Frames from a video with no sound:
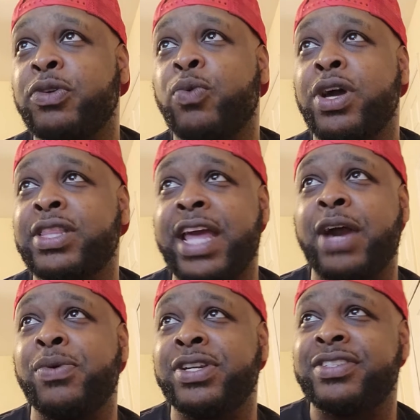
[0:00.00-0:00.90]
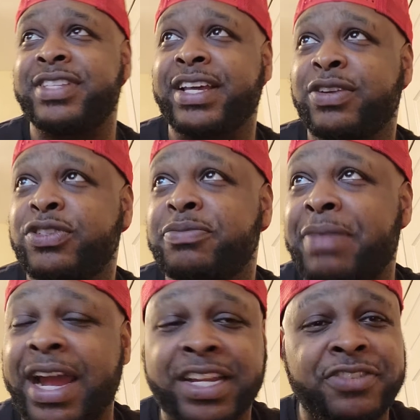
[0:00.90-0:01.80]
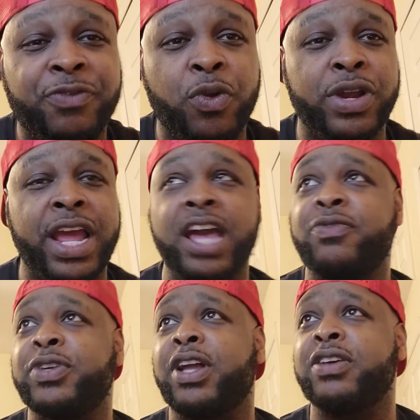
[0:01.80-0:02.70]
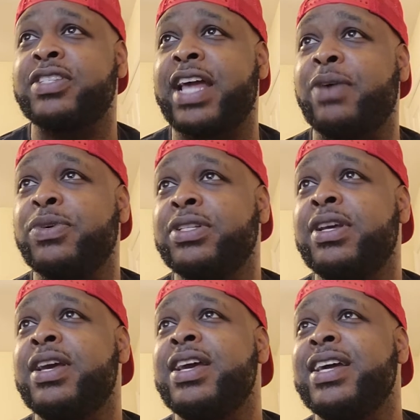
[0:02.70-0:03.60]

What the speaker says: We won that one. The Steelers -4.5. We lost that one.